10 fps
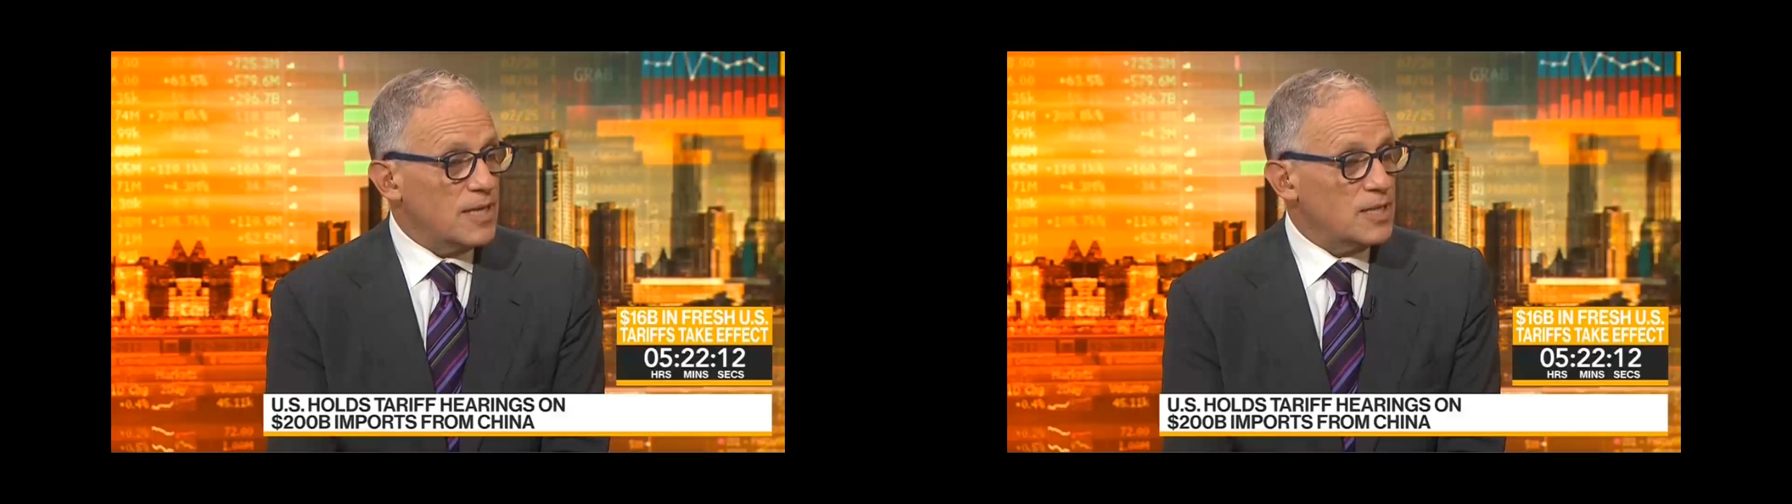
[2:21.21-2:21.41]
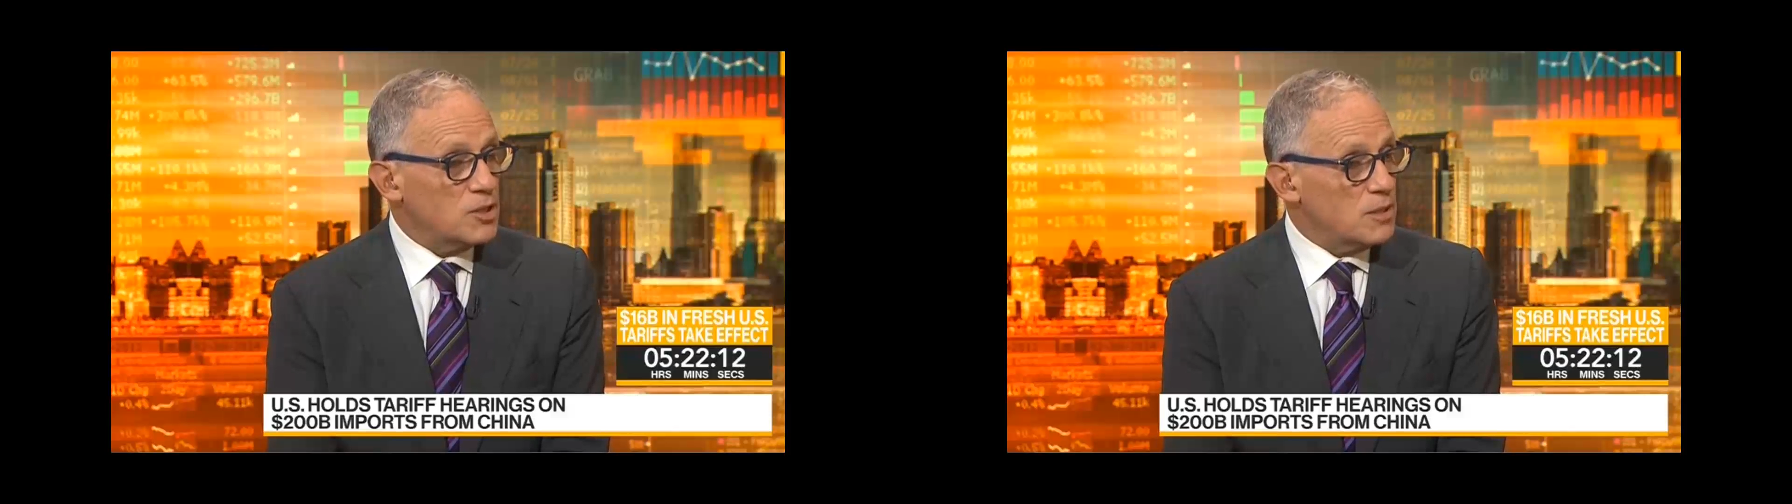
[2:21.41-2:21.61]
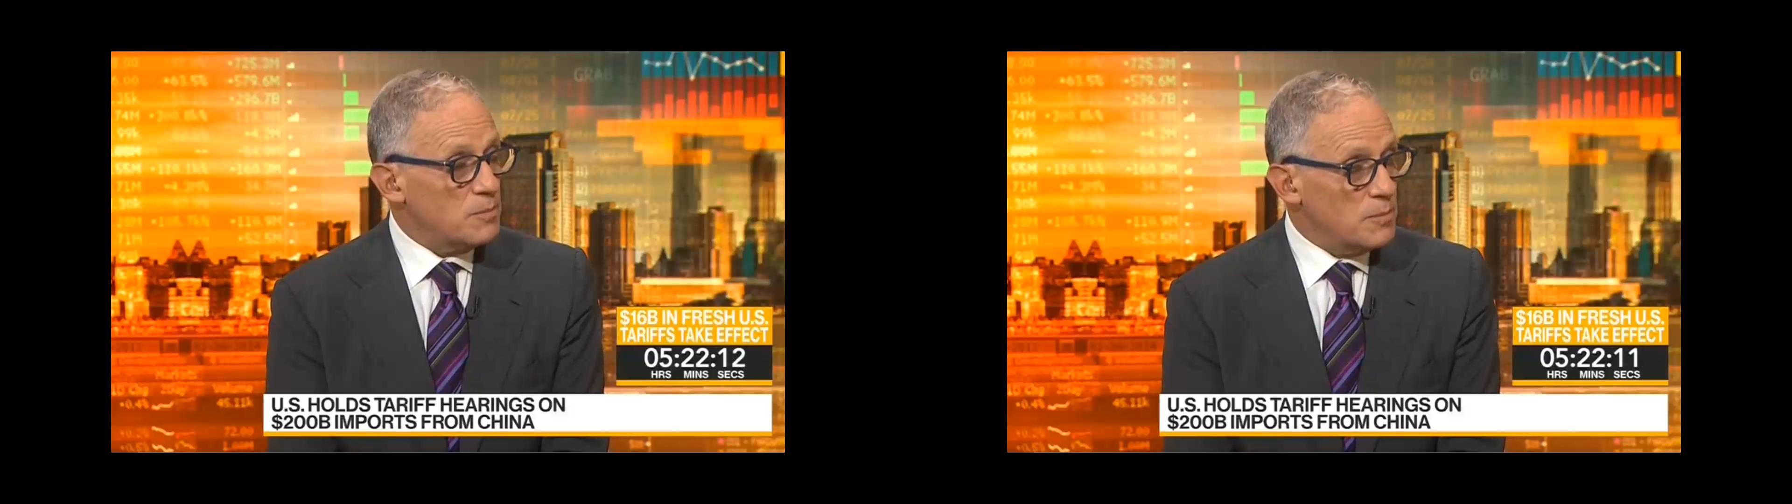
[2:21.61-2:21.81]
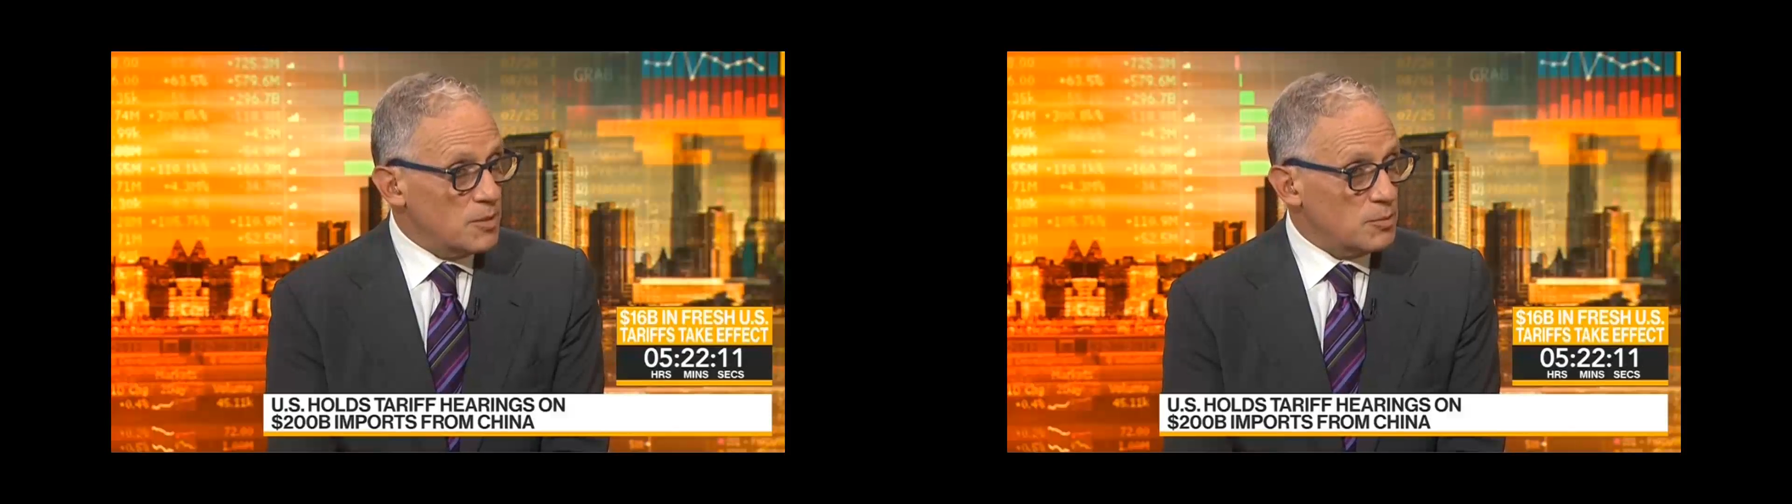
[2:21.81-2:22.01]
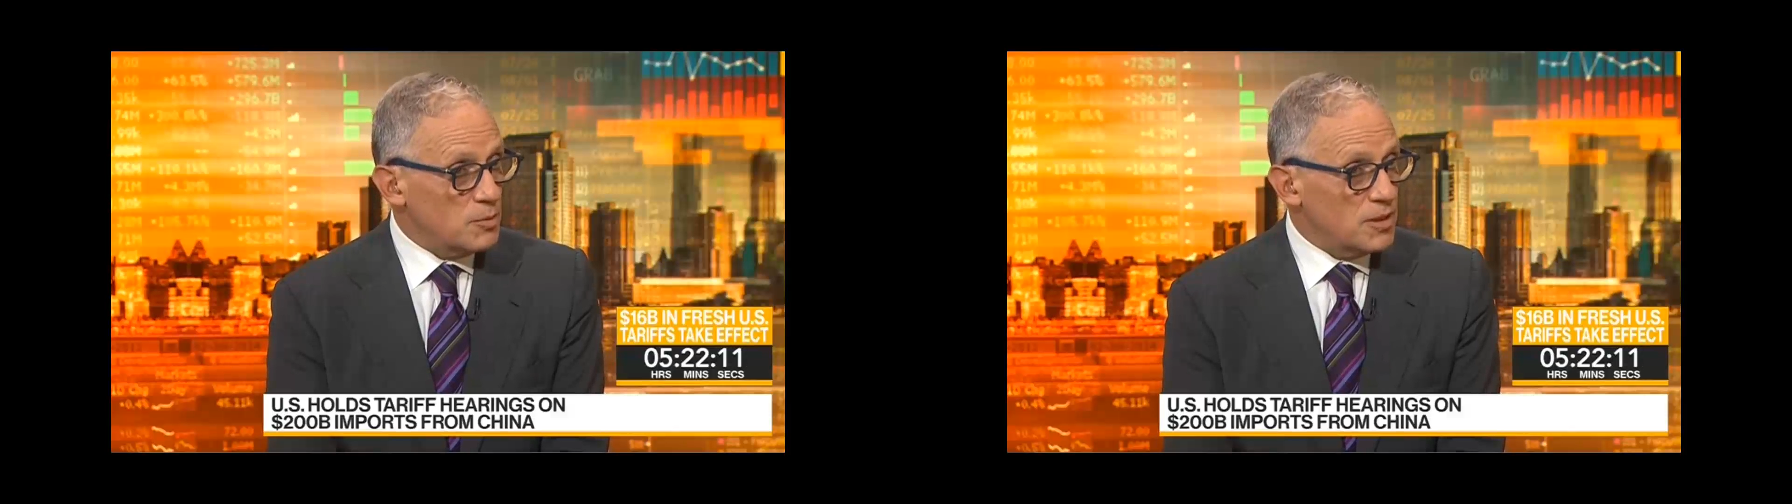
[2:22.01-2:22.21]
is going to be
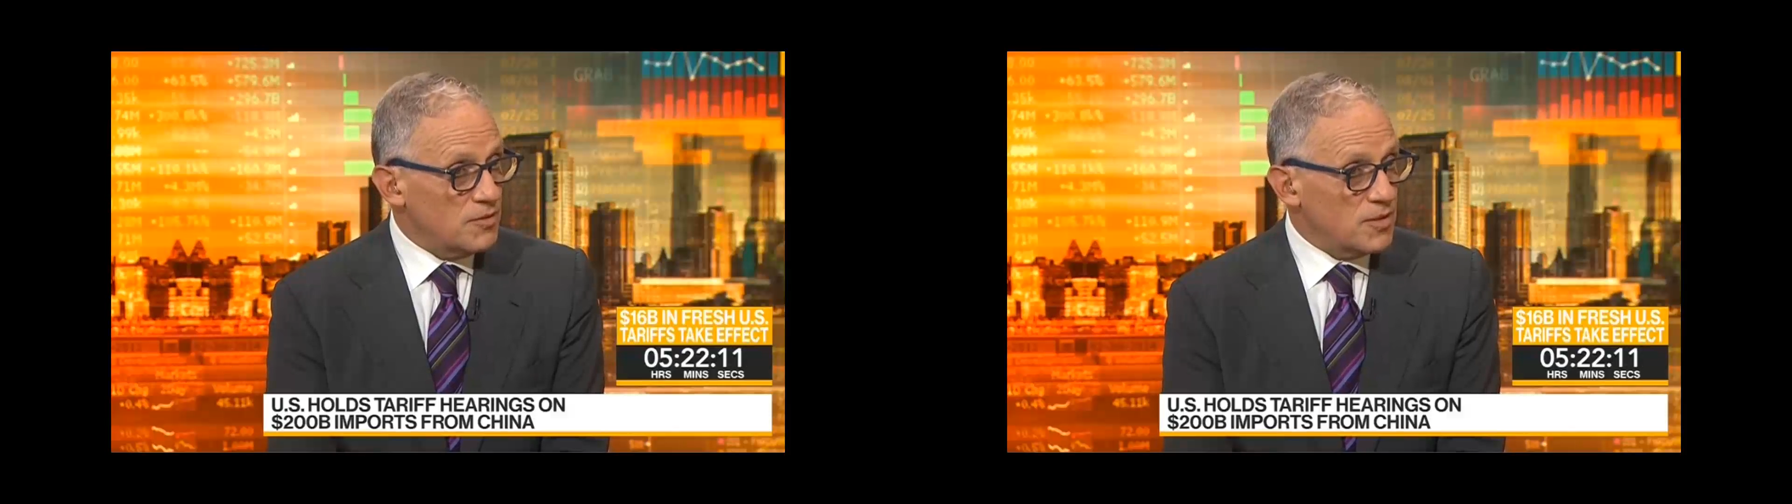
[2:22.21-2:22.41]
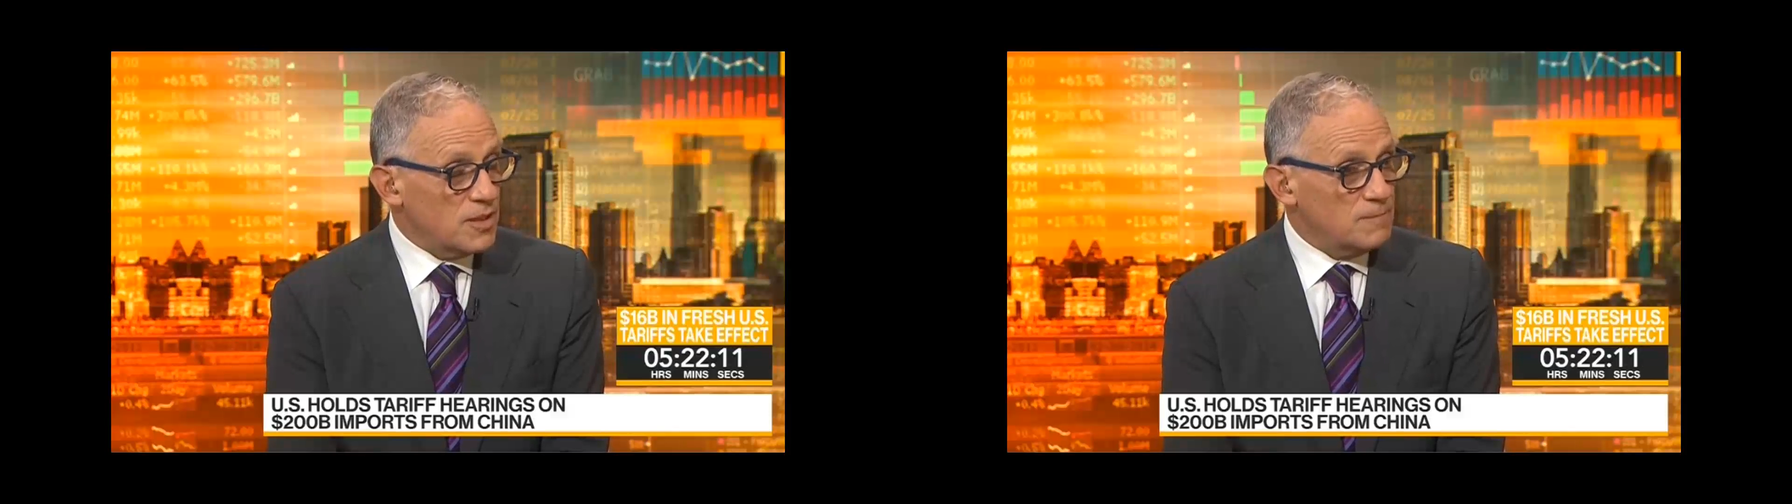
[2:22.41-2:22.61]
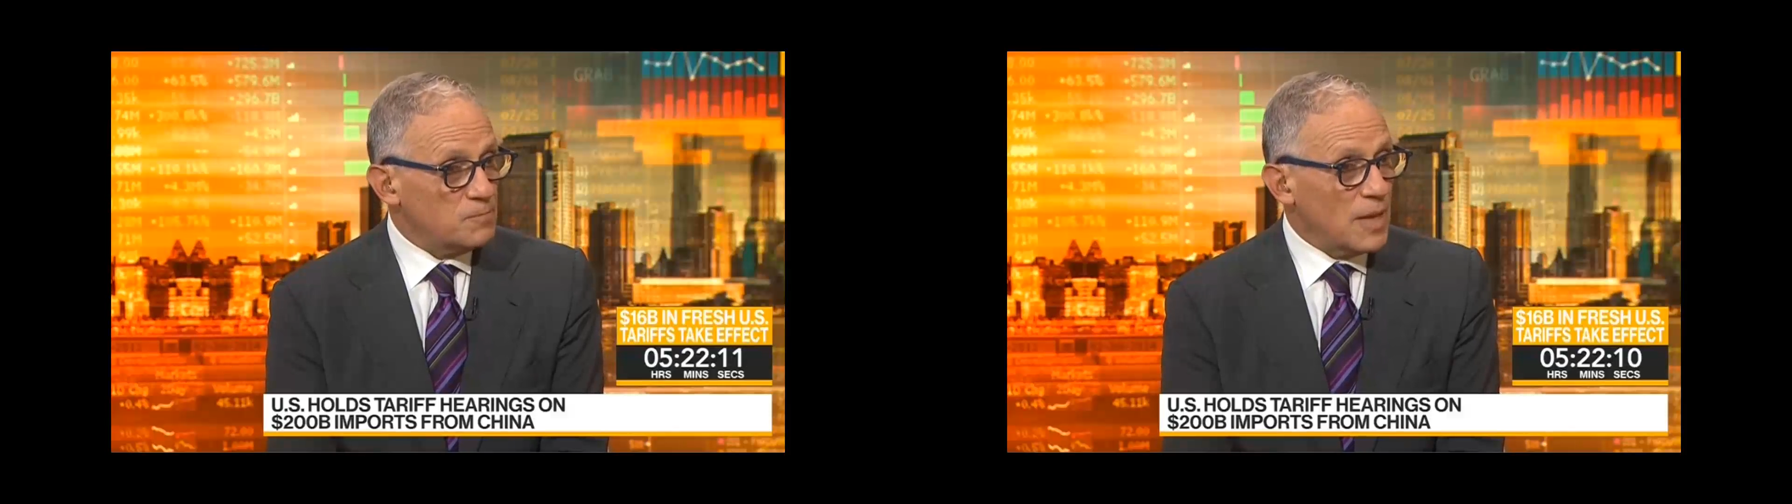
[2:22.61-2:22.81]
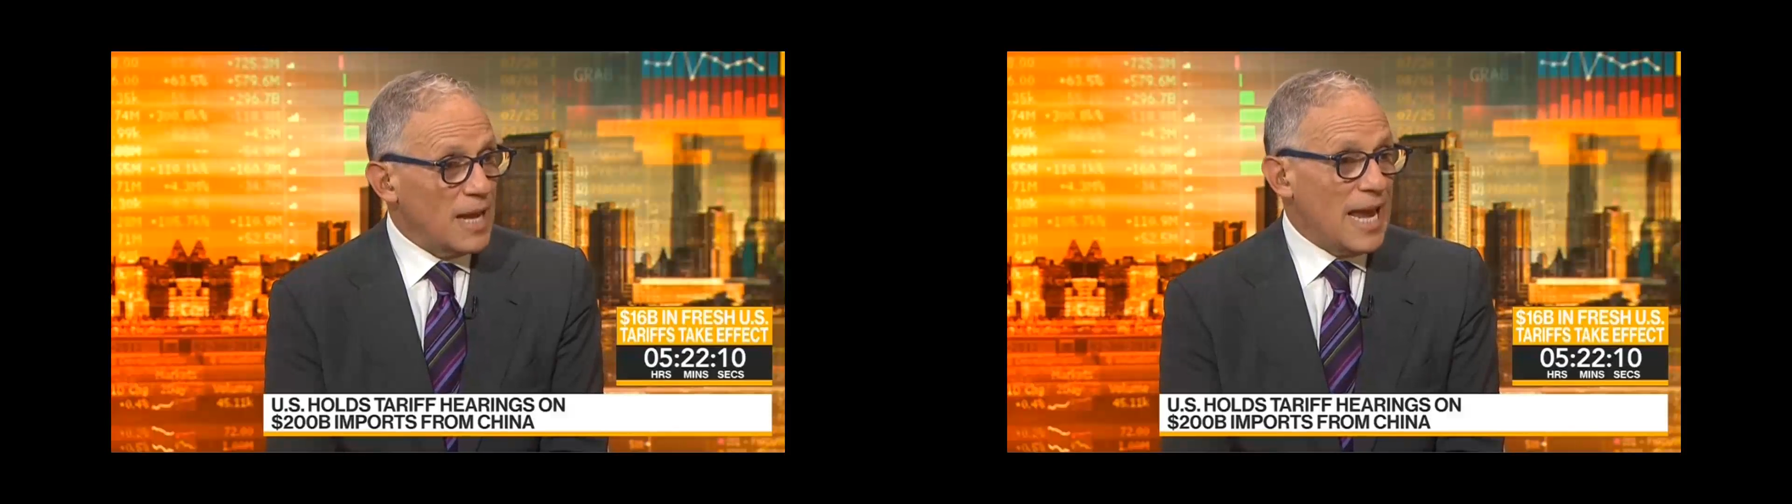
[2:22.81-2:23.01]
much more difficult,